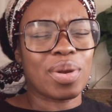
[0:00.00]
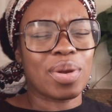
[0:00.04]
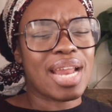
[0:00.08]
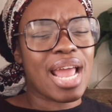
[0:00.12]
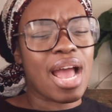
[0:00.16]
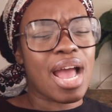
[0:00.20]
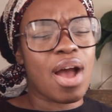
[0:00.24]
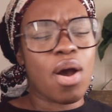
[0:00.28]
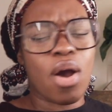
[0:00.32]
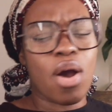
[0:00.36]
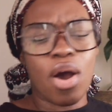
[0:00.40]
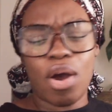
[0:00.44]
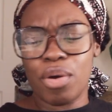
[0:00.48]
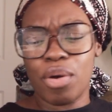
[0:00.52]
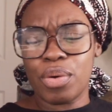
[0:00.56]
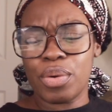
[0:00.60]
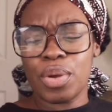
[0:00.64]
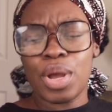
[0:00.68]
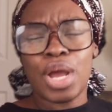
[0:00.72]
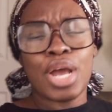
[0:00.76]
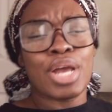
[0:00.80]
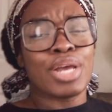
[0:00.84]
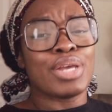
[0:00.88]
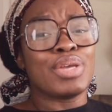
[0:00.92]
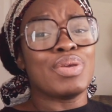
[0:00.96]
Now,
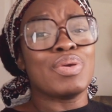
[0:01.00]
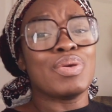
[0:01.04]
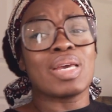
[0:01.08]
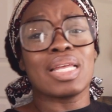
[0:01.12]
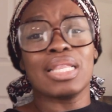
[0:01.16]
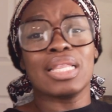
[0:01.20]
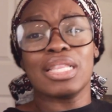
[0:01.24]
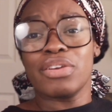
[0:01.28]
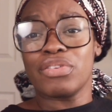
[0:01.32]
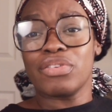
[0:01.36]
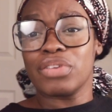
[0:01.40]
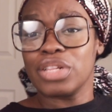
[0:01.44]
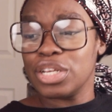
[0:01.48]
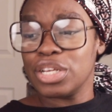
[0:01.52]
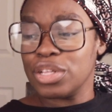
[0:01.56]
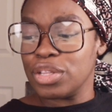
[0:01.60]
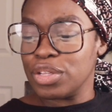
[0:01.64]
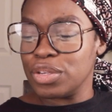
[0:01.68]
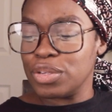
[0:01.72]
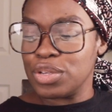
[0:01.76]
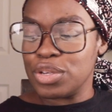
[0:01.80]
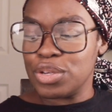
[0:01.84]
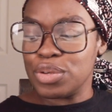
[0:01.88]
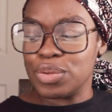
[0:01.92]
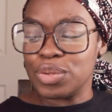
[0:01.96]
O, you can
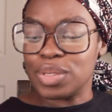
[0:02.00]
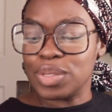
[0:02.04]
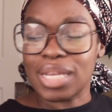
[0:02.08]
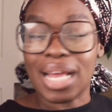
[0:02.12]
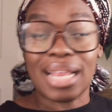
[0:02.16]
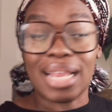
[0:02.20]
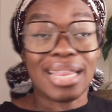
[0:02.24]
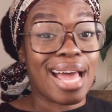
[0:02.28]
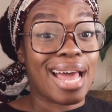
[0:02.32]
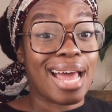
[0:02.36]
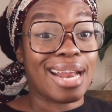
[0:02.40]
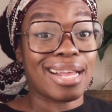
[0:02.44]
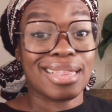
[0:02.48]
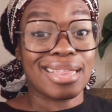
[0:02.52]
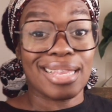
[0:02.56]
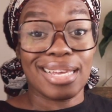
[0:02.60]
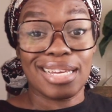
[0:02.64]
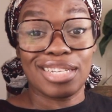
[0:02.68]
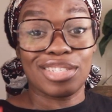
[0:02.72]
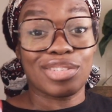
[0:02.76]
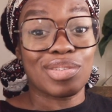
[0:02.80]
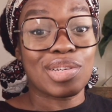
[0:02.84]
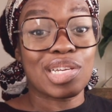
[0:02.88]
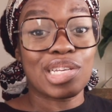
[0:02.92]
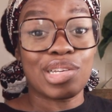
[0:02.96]
literally use a lot of
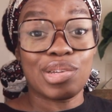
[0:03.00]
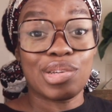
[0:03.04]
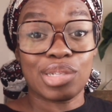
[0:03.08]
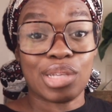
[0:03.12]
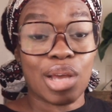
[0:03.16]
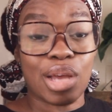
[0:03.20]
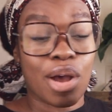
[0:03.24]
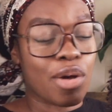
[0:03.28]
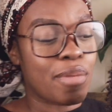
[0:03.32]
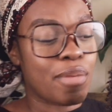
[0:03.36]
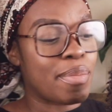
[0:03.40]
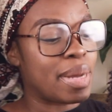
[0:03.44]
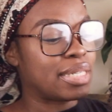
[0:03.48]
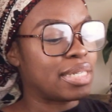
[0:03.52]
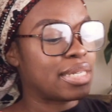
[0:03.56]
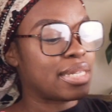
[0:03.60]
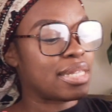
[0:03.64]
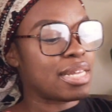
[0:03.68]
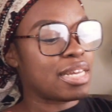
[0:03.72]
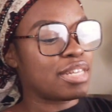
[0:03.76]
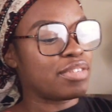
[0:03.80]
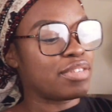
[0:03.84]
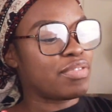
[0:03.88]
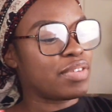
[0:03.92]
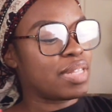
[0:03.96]
things. You can use a whole bunch of
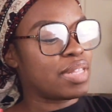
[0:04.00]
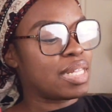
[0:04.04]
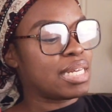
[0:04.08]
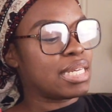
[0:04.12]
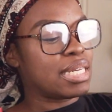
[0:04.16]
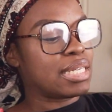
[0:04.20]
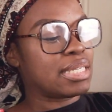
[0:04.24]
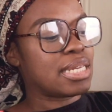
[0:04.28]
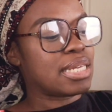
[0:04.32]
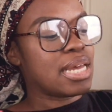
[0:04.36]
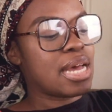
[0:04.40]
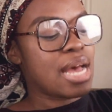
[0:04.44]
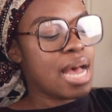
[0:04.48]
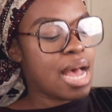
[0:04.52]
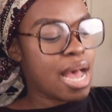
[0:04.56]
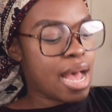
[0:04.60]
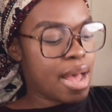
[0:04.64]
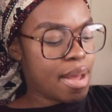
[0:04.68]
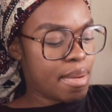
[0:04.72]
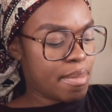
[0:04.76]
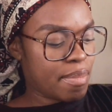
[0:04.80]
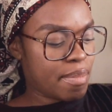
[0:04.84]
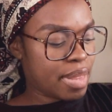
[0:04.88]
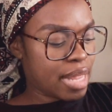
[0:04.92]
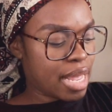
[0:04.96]
things for this.
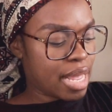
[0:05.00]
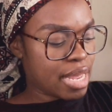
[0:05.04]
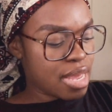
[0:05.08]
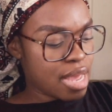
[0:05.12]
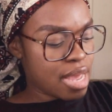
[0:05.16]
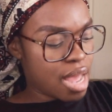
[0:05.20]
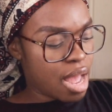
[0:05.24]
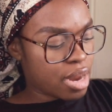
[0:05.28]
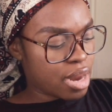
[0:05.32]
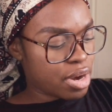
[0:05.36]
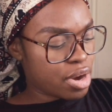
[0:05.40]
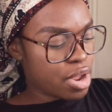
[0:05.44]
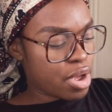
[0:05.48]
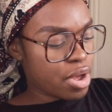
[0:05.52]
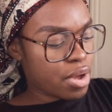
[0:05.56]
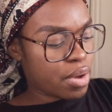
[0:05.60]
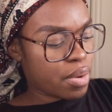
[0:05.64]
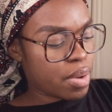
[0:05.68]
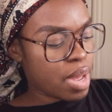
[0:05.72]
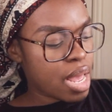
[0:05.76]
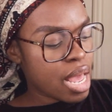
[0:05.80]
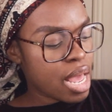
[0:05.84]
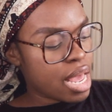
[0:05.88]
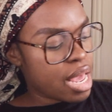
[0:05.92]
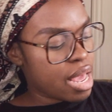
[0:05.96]
Y'all
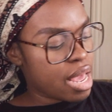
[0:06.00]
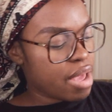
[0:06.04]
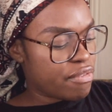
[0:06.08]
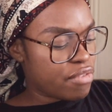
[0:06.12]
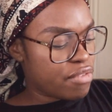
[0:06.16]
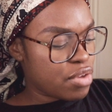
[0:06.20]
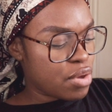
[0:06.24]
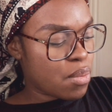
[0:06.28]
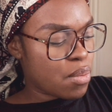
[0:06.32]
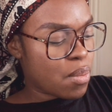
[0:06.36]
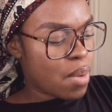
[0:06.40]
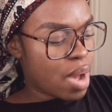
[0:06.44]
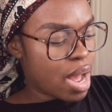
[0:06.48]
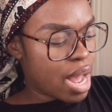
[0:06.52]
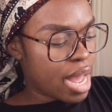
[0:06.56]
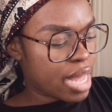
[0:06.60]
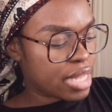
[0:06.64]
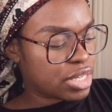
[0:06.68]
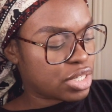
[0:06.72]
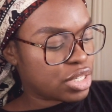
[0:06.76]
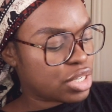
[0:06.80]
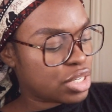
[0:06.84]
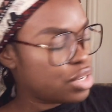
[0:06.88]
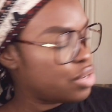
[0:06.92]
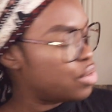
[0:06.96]
know, if you
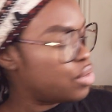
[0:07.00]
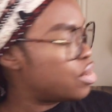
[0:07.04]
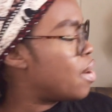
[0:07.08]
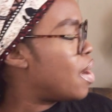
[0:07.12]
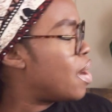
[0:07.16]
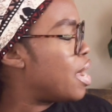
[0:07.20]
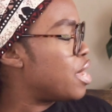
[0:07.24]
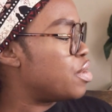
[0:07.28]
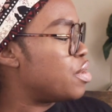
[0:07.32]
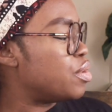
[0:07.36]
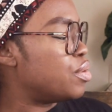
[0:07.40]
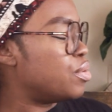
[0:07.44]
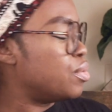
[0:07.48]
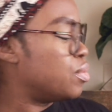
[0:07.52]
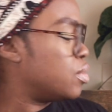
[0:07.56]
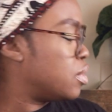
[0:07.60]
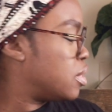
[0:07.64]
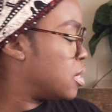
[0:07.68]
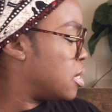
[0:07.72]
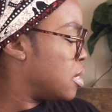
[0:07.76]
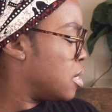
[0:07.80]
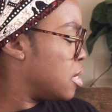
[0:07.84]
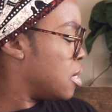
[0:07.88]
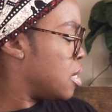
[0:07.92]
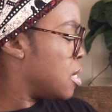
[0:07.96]
watch, you know I
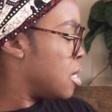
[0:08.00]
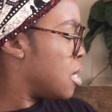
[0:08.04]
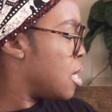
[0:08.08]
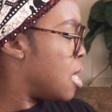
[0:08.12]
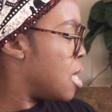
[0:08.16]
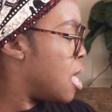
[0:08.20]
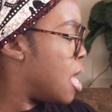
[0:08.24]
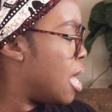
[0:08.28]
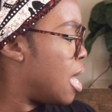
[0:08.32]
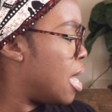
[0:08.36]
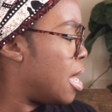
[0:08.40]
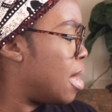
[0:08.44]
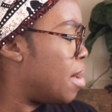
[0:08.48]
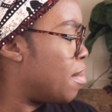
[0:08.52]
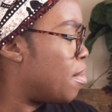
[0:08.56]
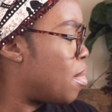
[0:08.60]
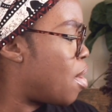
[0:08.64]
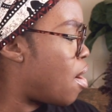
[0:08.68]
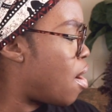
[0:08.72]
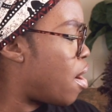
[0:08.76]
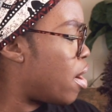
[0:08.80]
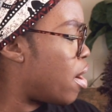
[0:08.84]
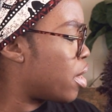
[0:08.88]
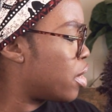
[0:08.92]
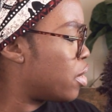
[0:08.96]
use
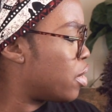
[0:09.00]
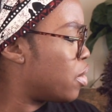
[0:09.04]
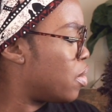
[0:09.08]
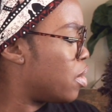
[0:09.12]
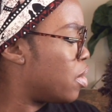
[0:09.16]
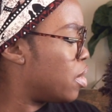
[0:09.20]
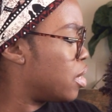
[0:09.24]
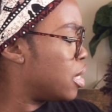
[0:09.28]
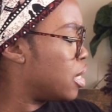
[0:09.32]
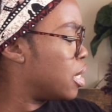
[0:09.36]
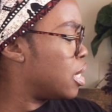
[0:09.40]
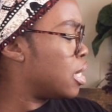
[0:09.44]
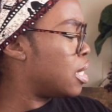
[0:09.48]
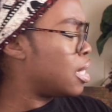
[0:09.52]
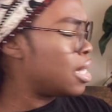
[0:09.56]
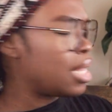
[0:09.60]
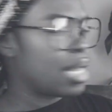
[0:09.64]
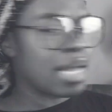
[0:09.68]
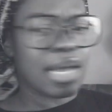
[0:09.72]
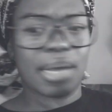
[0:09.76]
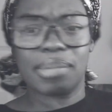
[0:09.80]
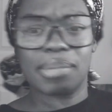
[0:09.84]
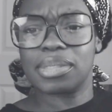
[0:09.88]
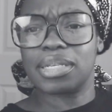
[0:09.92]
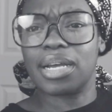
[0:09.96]
argan oil.
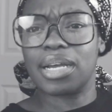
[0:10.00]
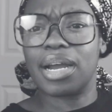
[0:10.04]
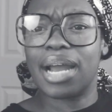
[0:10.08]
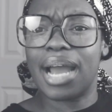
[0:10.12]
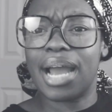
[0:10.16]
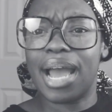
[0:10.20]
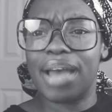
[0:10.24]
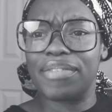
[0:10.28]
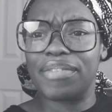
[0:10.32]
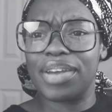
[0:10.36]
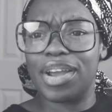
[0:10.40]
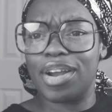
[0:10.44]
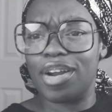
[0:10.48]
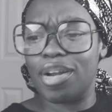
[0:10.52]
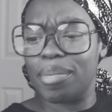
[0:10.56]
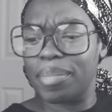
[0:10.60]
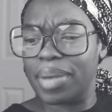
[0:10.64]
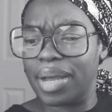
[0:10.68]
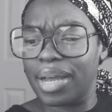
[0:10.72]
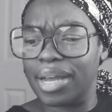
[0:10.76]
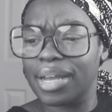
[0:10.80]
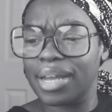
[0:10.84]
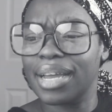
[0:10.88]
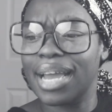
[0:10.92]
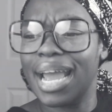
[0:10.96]
I'm sorry, I have hair on
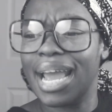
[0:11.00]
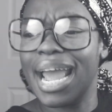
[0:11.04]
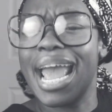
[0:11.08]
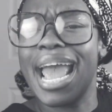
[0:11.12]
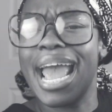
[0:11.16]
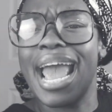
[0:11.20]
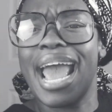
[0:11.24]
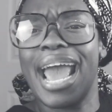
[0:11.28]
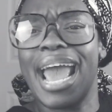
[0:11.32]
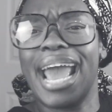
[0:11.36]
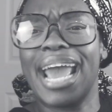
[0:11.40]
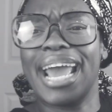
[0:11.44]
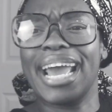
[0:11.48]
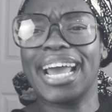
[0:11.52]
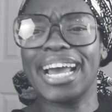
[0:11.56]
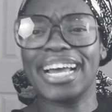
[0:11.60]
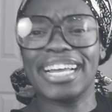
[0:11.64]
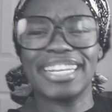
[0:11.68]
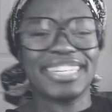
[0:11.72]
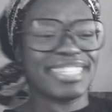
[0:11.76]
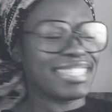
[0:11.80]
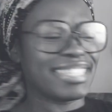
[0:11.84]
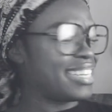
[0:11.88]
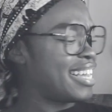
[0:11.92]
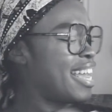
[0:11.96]
my
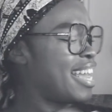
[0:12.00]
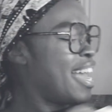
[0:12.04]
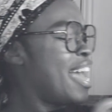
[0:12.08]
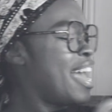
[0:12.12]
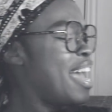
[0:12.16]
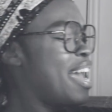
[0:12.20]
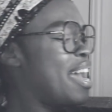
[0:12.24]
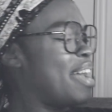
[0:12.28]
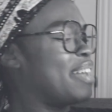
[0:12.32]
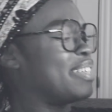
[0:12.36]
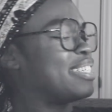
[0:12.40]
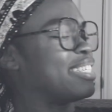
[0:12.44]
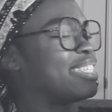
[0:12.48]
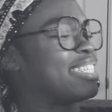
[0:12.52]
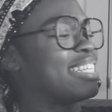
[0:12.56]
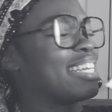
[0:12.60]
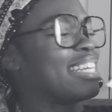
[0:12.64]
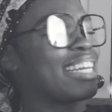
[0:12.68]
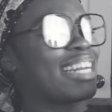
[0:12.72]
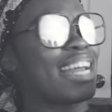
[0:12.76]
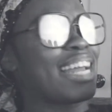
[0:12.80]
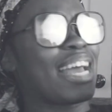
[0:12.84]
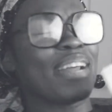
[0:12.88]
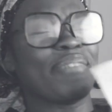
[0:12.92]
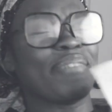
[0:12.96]
hand. I'm just
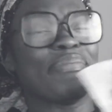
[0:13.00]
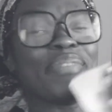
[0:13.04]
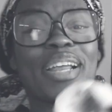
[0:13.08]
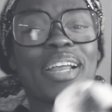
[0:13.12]
looking at it.